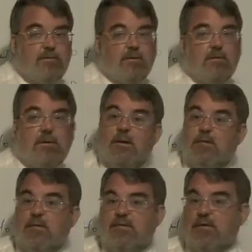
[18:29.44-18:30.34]
to
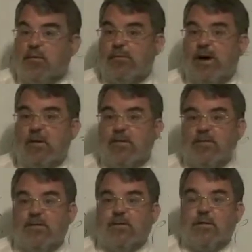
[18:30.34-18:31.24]
residual
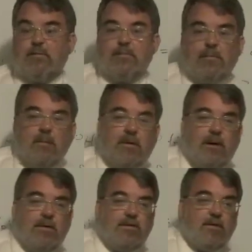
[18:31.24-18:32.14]
factors, isn't it?
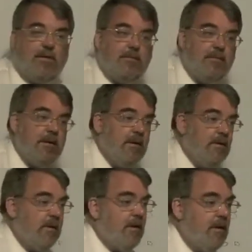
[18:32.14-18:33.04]
And so
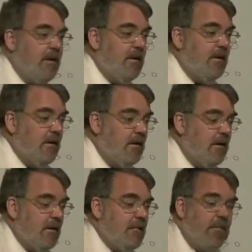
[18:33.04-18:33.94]
the
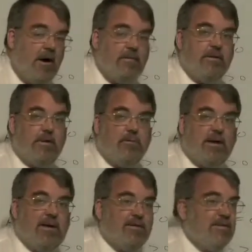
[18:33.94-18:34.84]
poverty
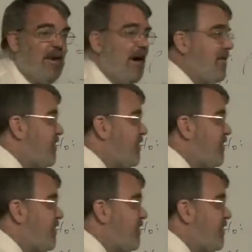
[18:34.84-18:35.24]
rate is not